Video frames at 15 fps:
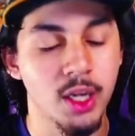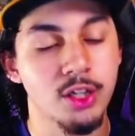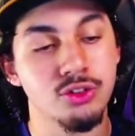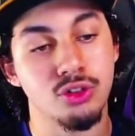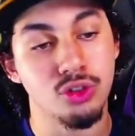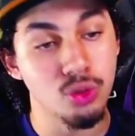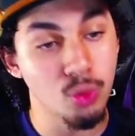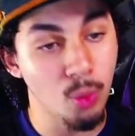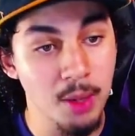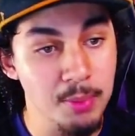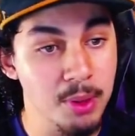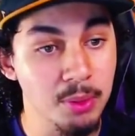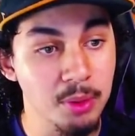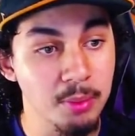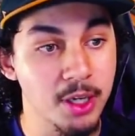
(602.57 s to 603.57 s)
So you want to
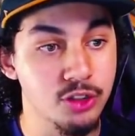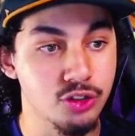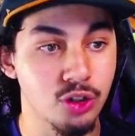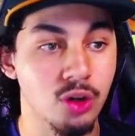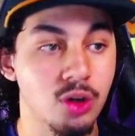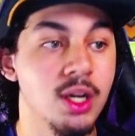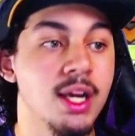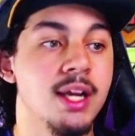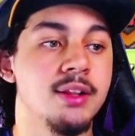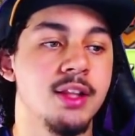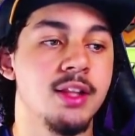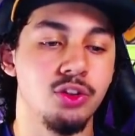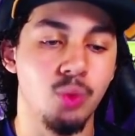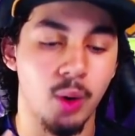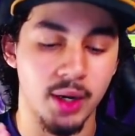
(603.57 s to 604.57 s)
be able to make sure
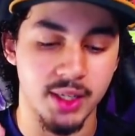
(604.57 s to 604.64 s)
that you are